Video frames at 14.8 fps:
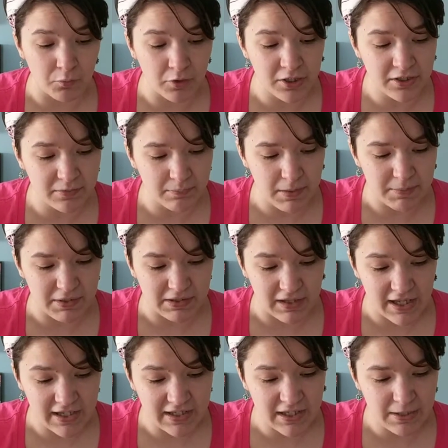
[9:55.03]
would maybe
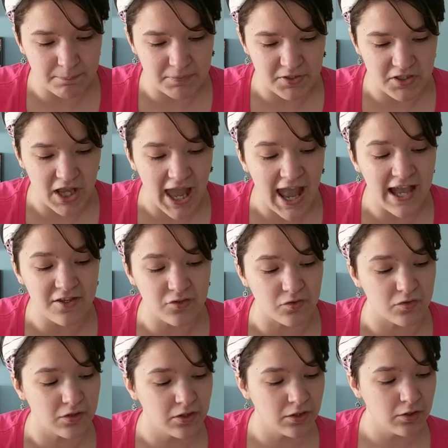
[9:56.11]
like it. But
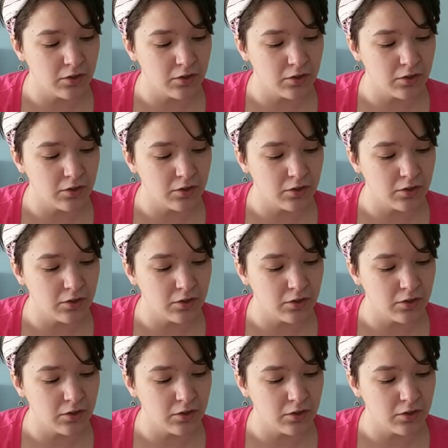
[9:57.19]
as,